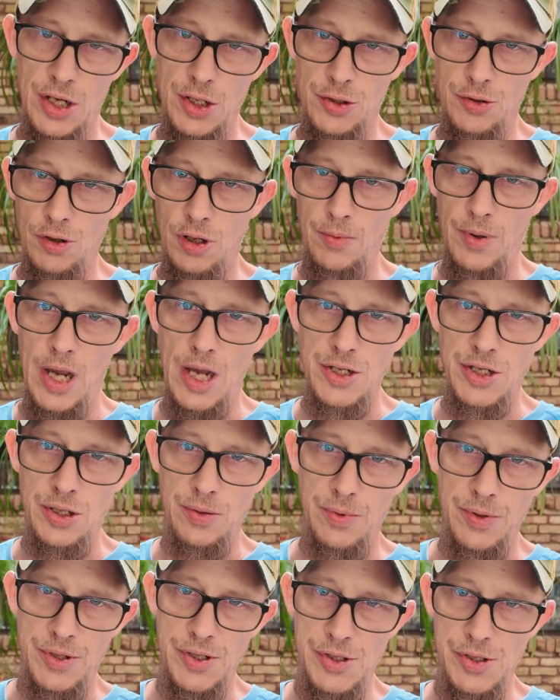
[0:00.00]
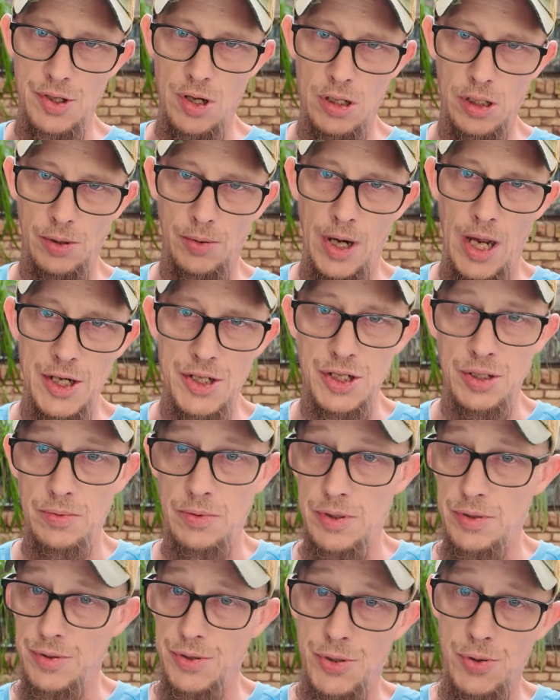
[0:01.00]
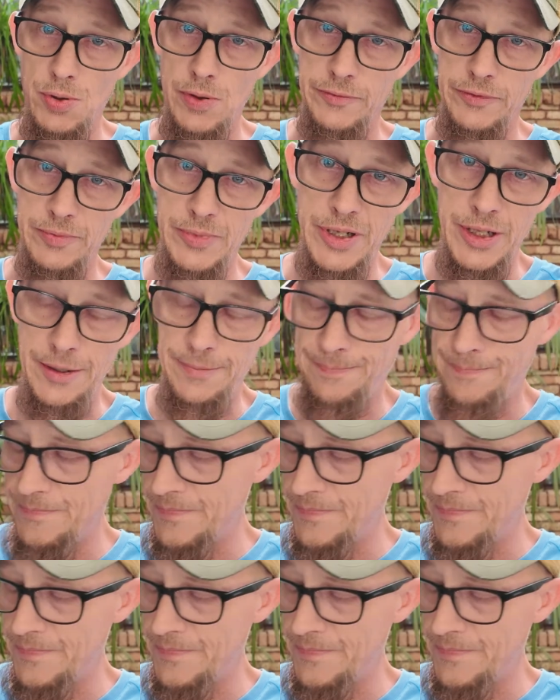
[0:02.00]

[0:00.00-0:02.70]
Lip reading: that short ratchet with this longer ratchet, which was cool for me.